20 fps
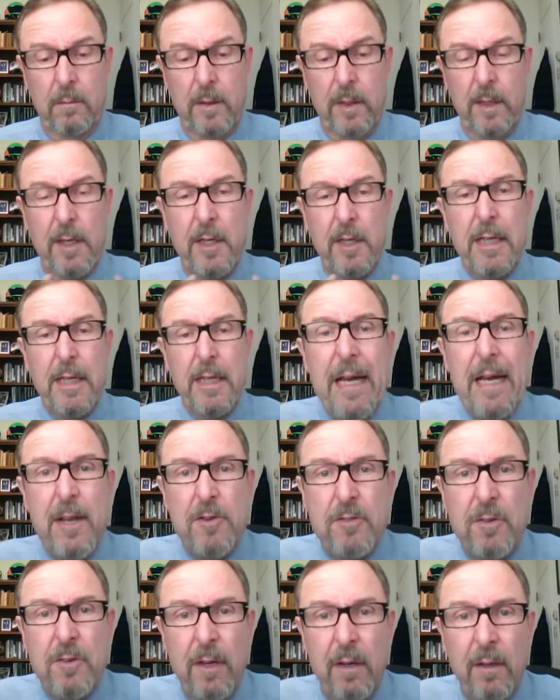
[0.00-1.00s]

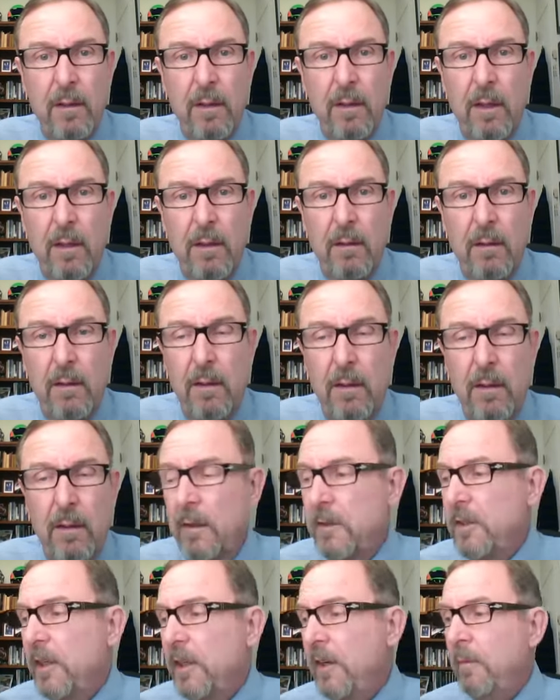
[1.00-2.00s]
engaged
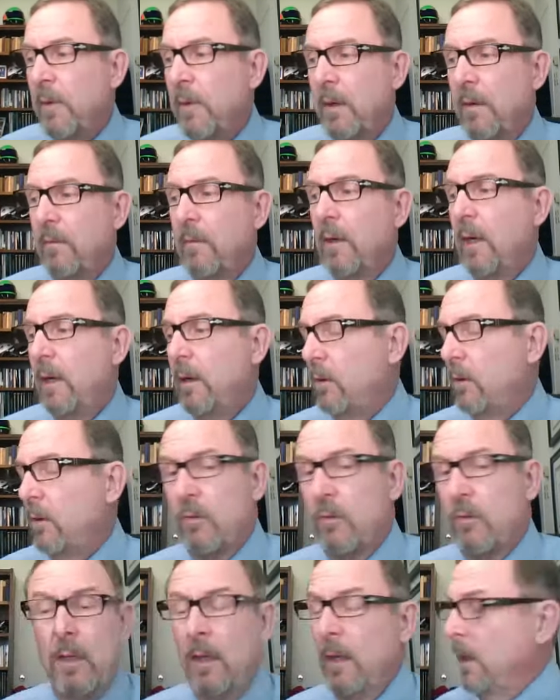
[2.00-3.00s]
in achievement of
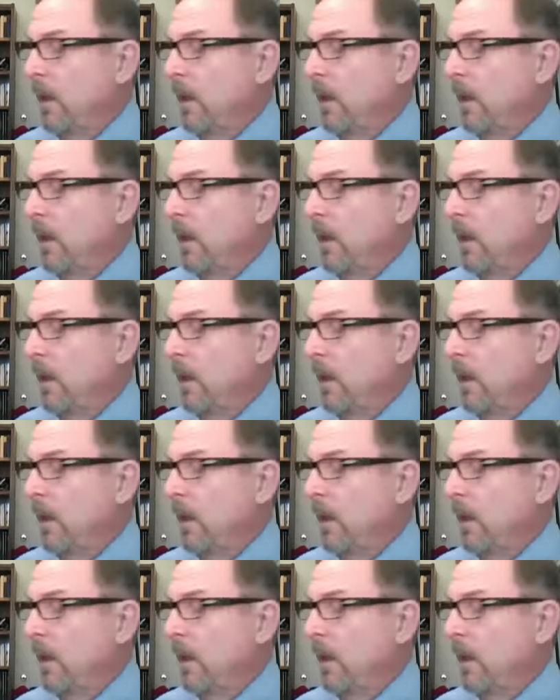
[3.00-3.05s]
goals.